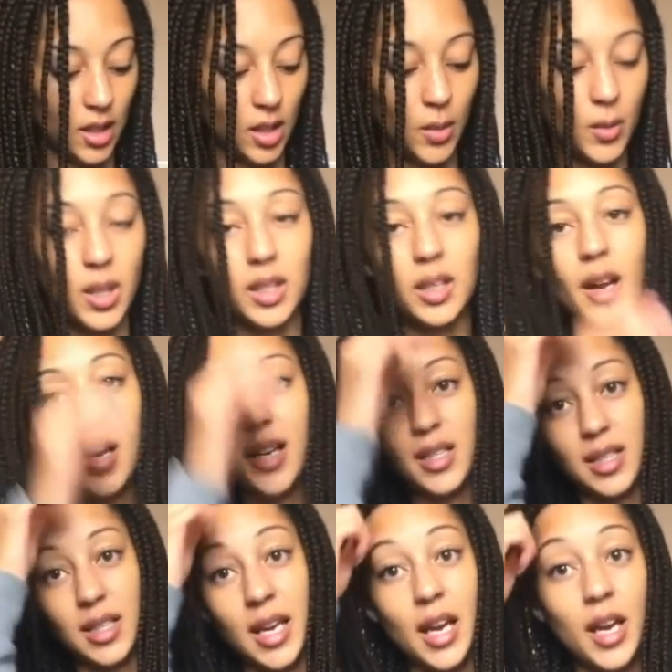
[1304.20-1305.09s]
so I'd
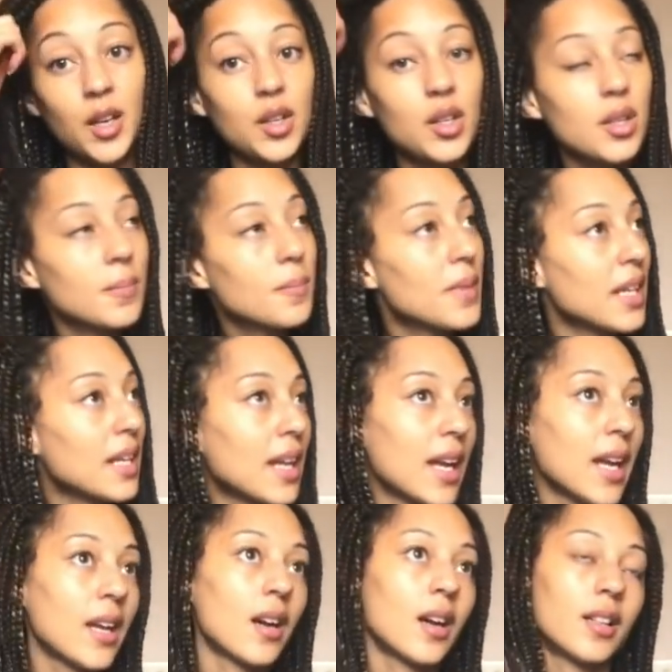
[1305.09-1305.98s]
like to get another
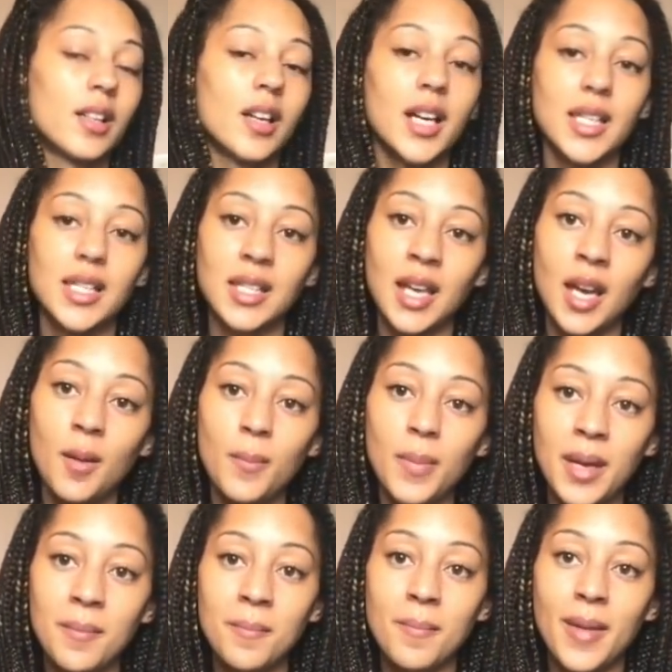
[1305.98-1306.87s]
mini, I'd like to get a
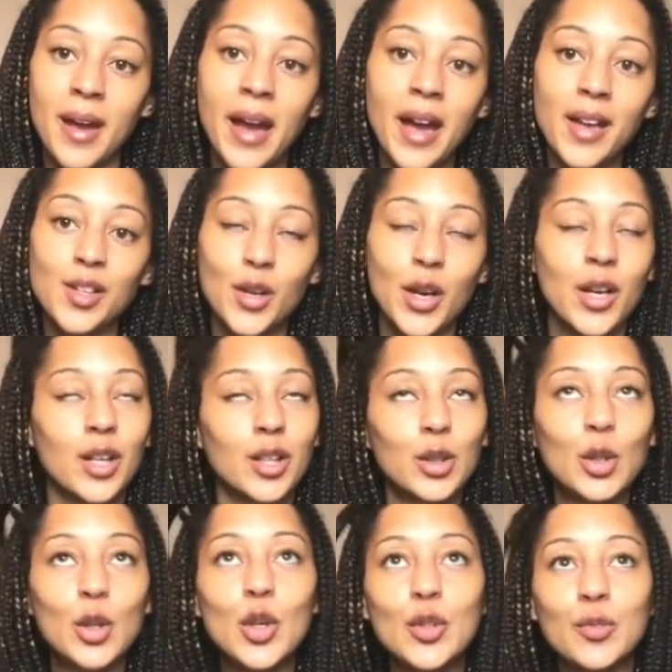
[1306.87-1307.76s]
pin badge and
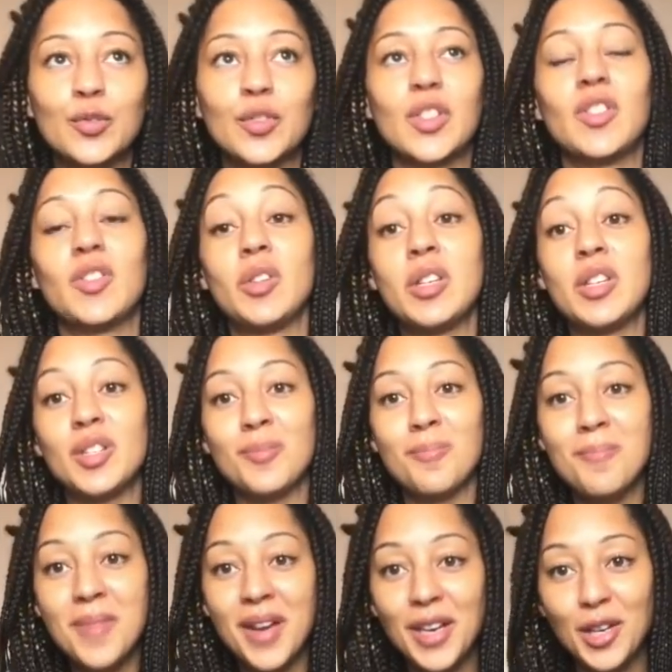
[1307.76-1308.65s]
I'd love to see as
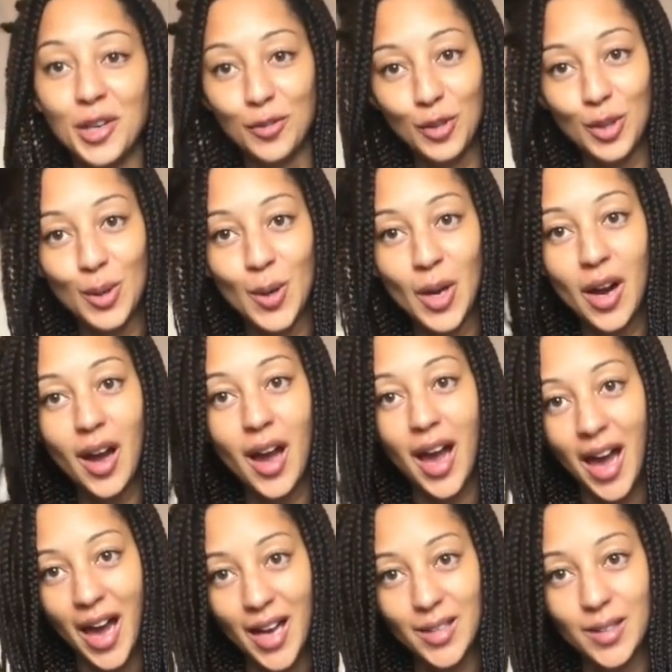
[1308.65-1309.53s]
many of you lot
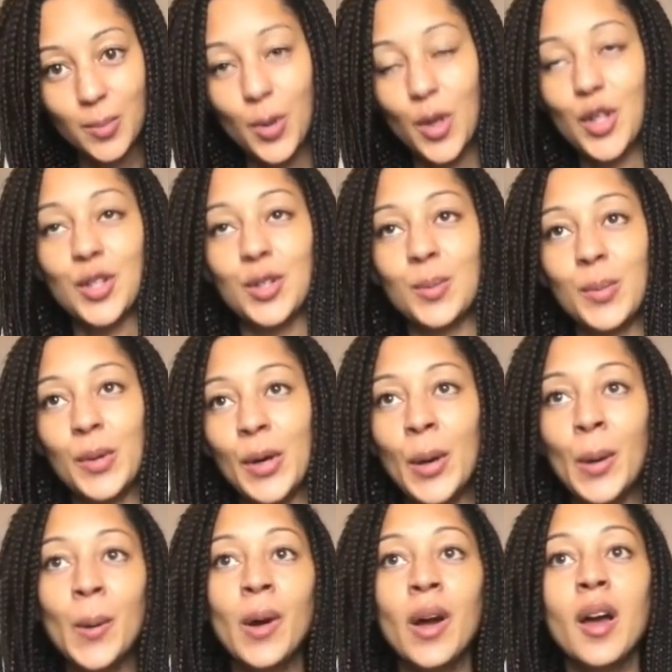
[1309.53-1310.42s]
as
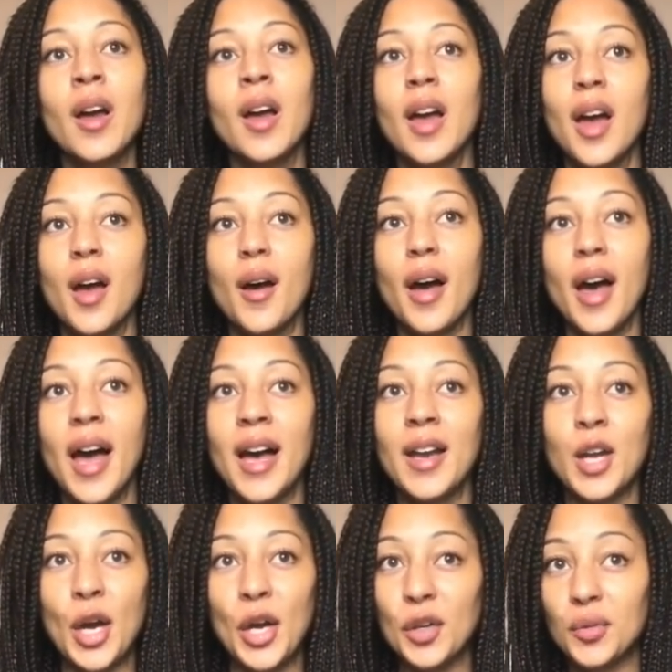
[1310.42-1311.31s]
possible
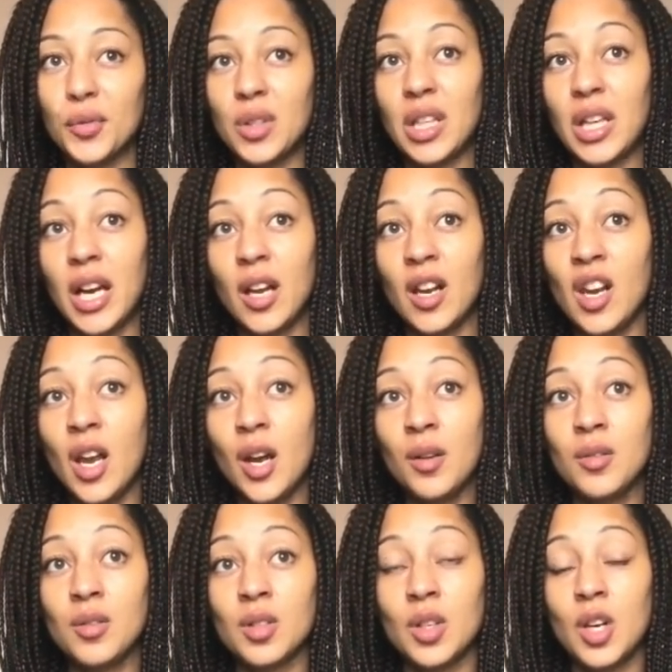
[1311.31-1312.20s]
and hopefully get
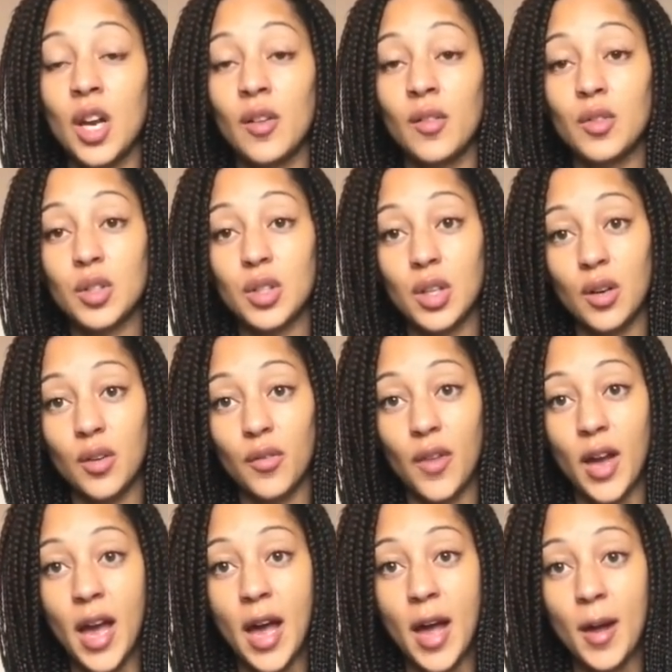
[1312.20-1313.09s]
loads and loads
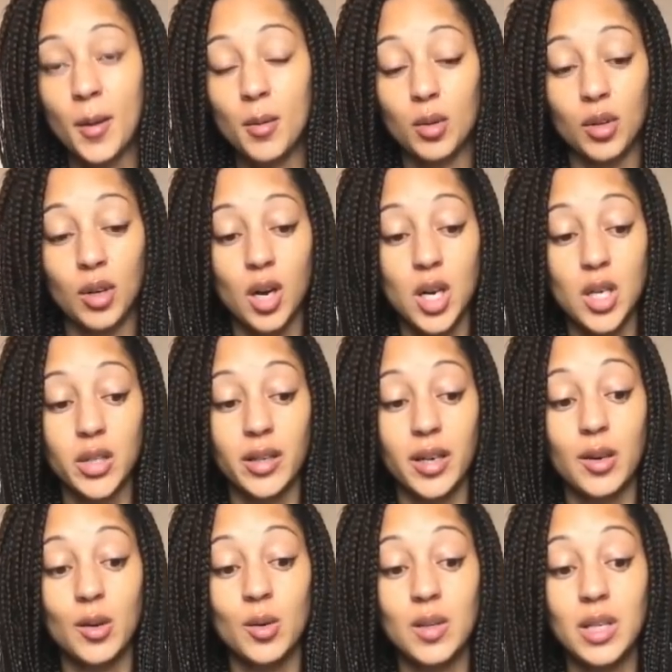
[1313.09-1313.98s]
of um,
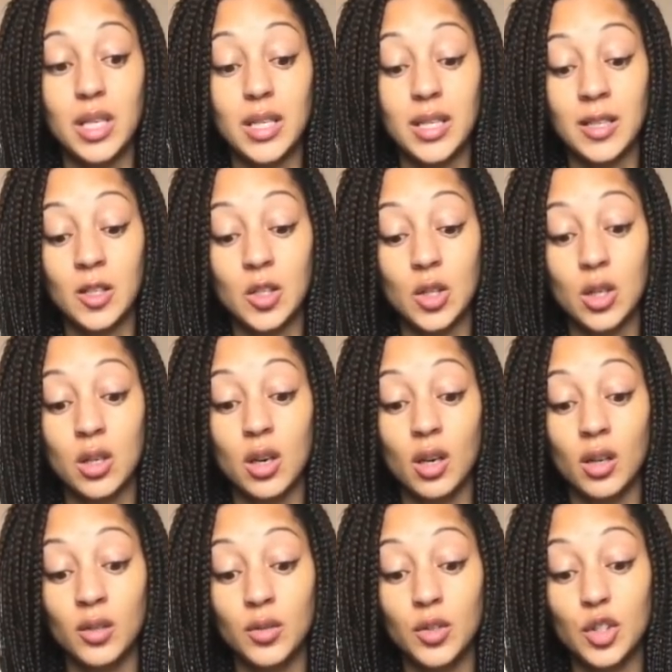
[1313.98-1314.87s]
crochet or knitting done
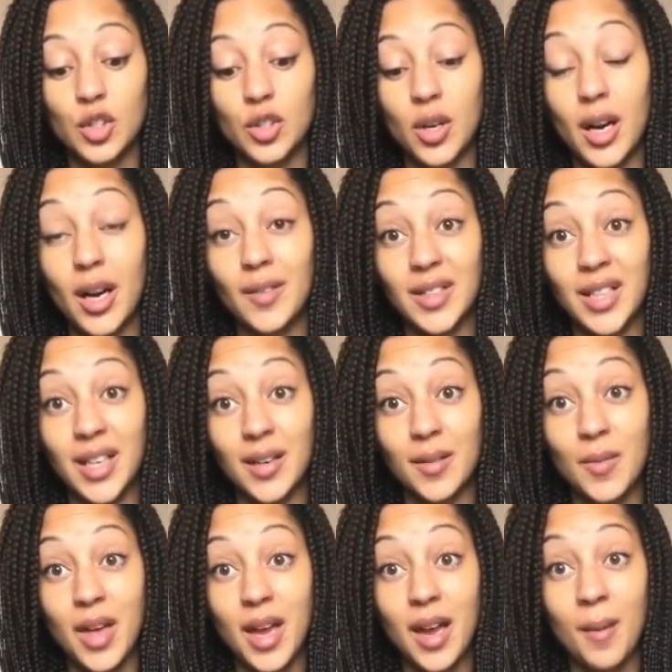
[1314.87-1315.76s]
on the drive
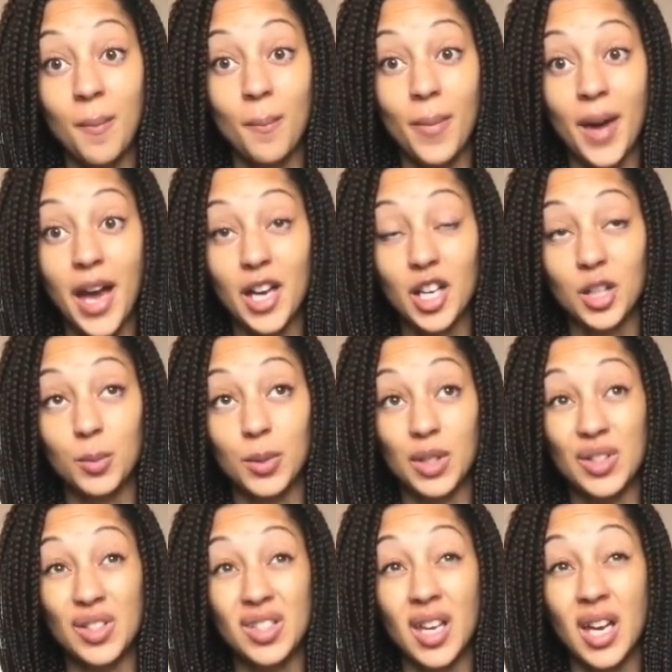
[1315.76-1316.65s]
down there and back
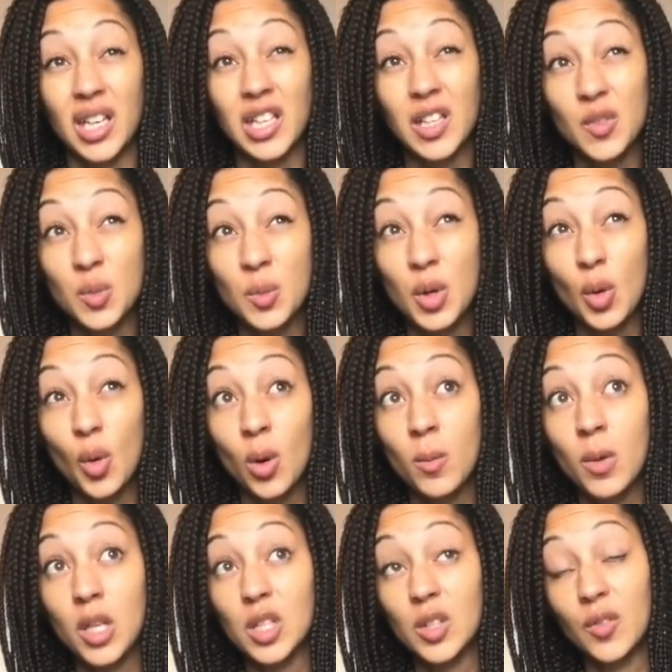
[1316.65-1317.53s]
because that gives me
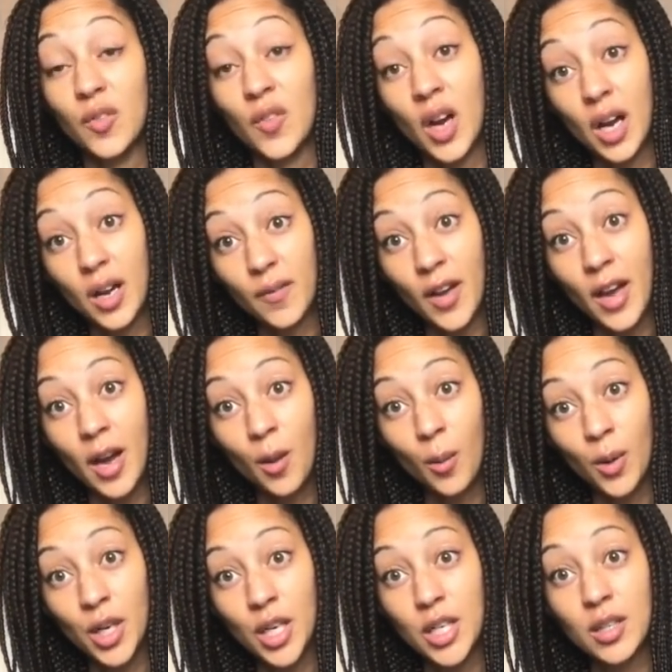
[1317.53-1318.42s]
almost five
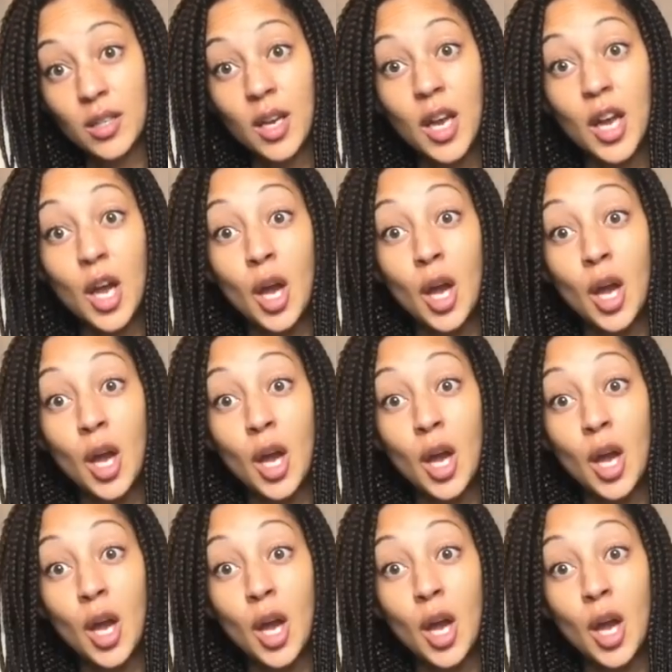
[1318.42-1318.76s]
hours